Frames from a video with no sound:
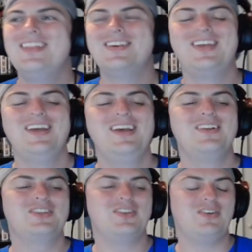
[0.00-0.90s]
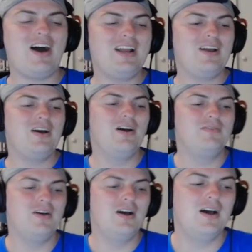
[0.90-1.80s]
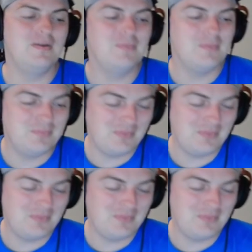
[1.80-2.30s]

there's there's a lot of uh,